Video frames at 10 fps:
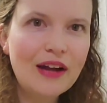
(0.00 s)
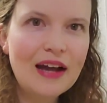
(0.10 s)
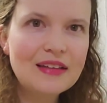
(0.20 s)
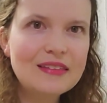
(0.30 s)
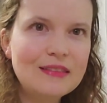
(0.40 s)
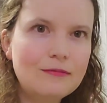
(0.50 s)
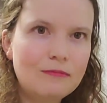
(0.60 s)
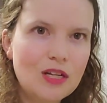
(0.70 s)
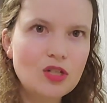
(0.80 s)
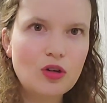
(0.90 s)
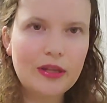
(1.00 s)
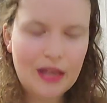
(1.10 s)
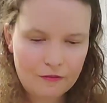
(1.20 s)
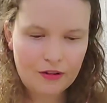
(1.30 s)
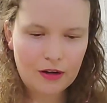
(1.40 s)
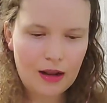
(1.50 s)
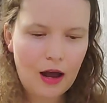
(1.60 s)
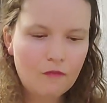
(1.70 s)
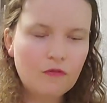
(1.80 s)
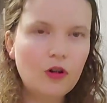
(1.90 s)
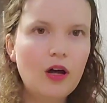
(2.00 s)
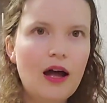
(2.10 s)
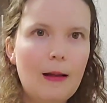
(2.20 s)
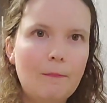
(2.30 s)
guys enjoyed that, found it helpful.